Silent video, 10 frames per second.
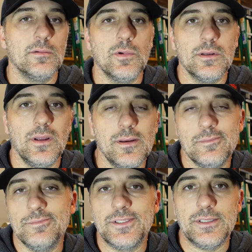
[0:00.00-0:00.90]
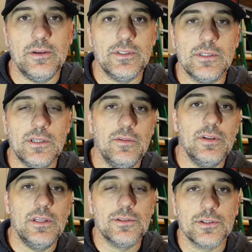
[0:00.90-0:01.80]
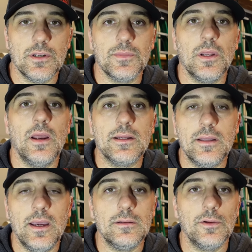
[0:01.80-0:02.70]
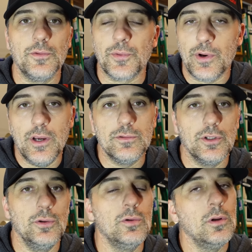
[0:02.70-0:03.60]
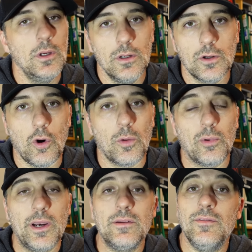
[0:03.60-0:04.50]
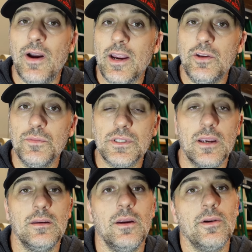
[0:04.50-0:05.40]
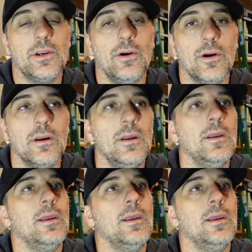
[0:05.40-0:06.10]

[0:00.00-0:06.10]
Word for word: It run like 770s or something like that. Little 302 carbureted vacuum secondary car.